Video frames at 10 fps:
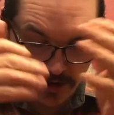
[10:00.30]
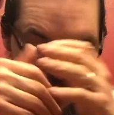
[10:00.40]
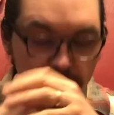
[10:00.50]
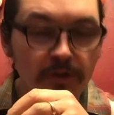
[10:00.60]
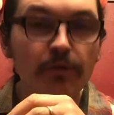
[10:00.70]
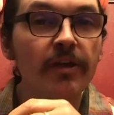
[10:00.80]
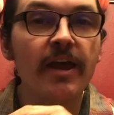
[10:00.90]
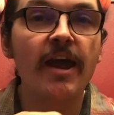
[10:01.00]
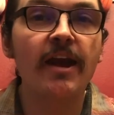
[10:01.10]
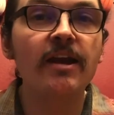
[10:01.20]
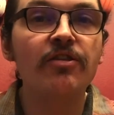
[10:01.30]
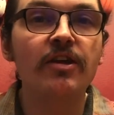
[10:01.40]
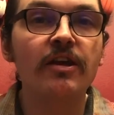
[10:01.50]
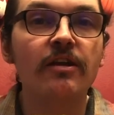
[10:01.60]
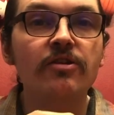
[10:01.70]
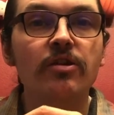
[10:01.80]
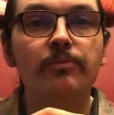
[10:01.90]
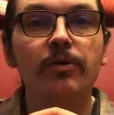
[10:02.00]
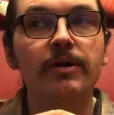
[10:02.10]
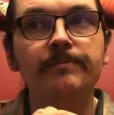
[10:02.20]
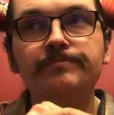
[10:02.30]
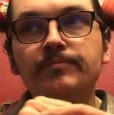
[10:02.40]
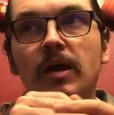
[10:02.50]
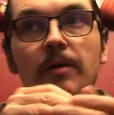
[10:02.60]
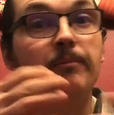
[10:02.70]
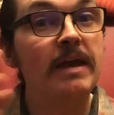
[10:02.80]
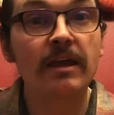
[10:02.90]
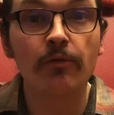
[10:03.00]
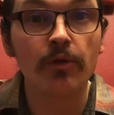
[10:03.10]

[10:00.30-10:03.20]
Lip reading: you could really add anything here. You could put bacon would